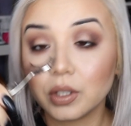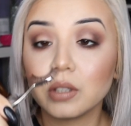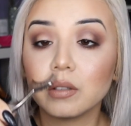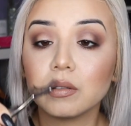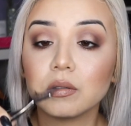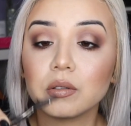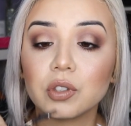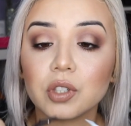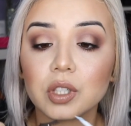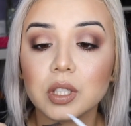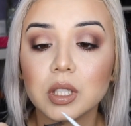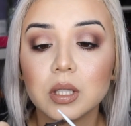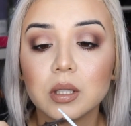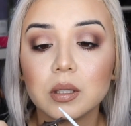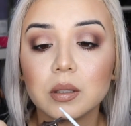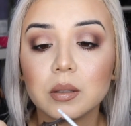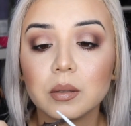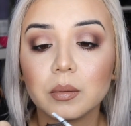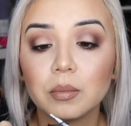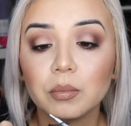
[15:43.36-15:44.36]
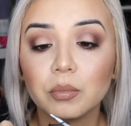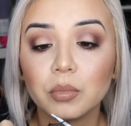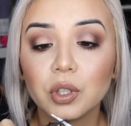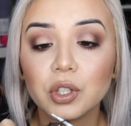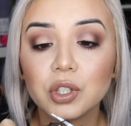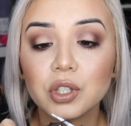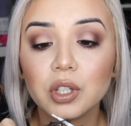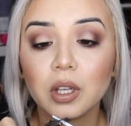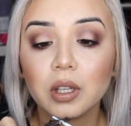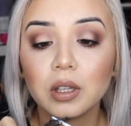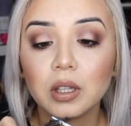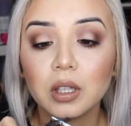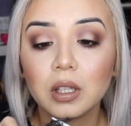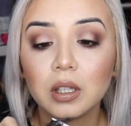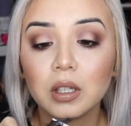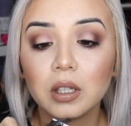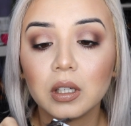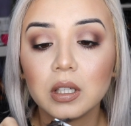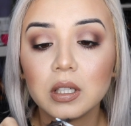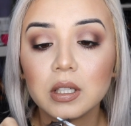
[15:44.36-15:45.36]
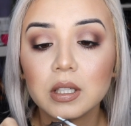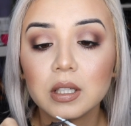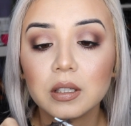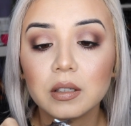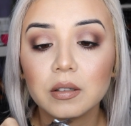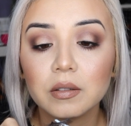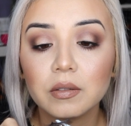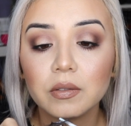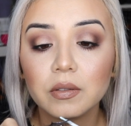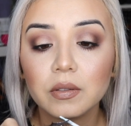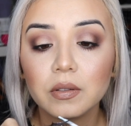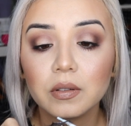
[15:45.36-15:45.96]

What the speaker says: do is just brush on the adhesive.